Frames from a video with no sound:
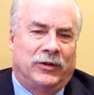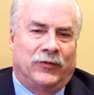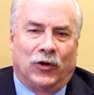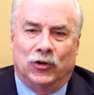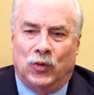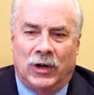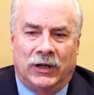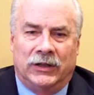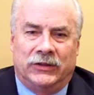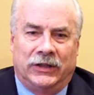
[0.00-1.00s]
The first
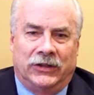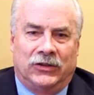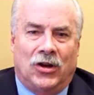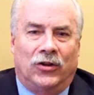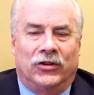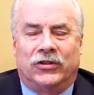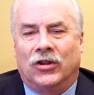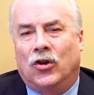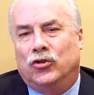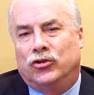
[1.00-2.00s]
one is called
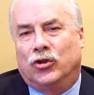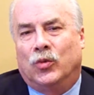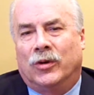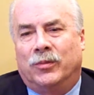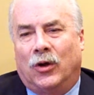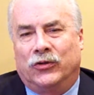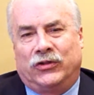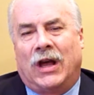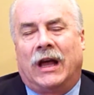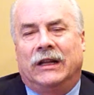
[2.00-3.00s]
disclosure, where both
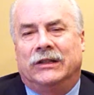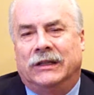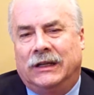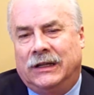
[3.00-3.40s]
sides,